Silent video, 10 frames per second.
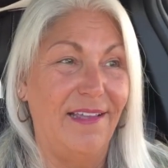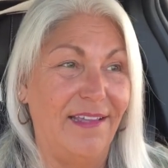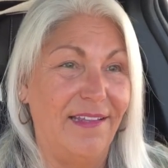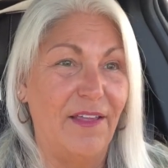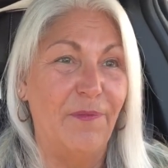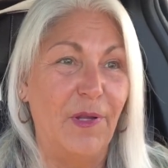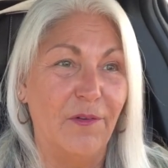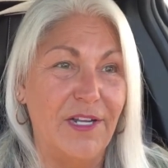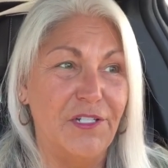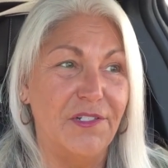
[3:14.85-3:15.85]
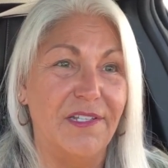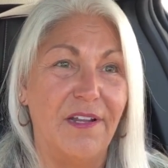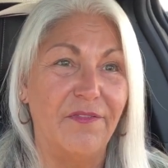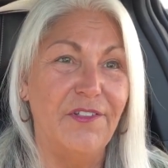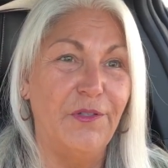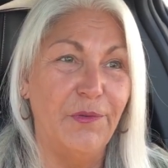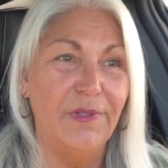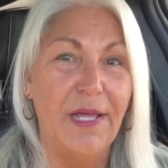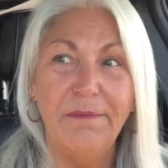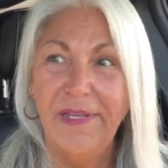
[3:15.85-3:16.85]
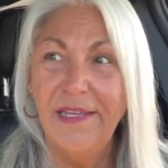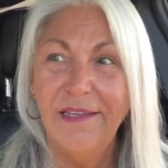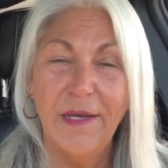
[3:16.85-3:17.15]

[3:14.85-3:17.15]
and they've been gracious enough to let me